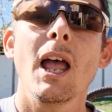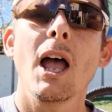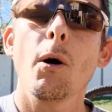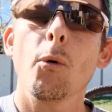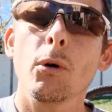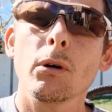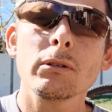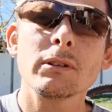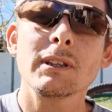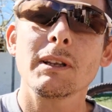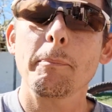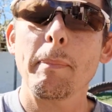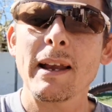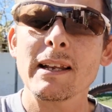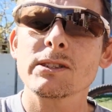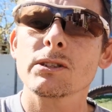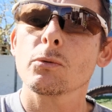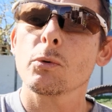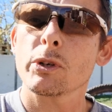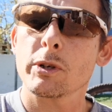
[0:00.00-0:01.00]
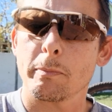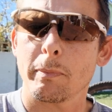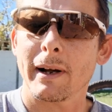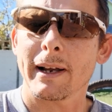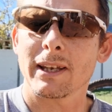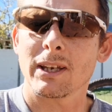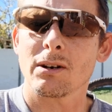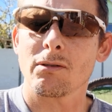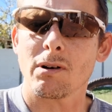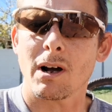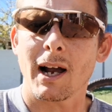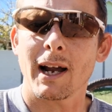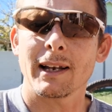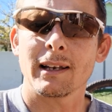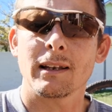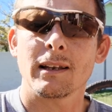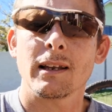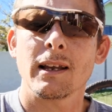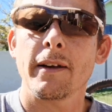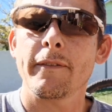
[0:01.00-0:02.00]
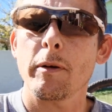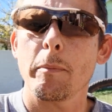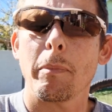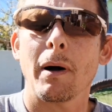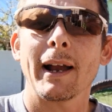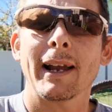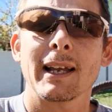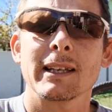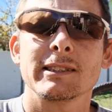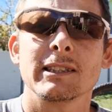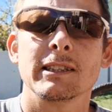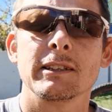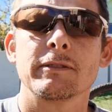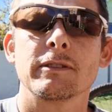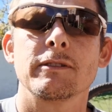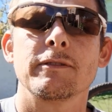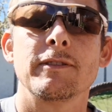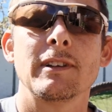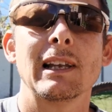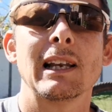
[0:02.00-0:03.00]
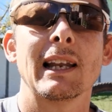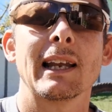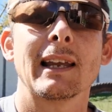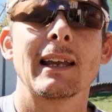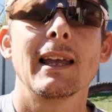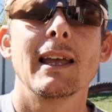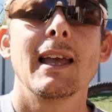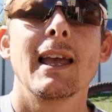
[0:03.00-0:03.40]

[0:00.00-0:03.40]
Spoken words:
Well, it depends on which bike you ride. Every bike has a different feeling.